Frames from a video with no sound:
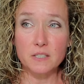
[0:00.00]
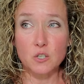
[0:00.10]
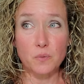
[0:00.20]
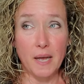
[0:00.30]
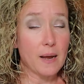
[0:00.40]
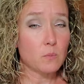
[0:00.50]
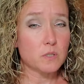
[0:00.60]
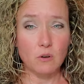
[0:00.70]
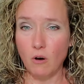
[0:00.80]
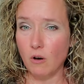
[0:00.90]
So that
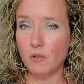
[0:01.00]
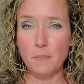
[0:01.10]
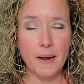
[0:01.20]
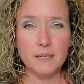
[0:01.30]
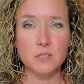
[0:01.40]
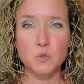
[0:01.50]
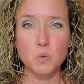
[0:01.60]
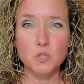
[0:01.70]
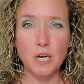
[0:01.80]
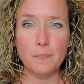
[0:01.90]
was all the back to
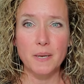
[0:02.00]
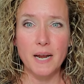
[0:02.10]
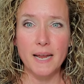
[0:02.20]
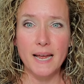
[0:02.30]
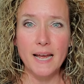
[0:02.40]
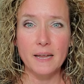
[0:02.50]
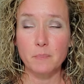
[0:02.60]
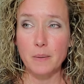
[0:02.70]
school shopping I had.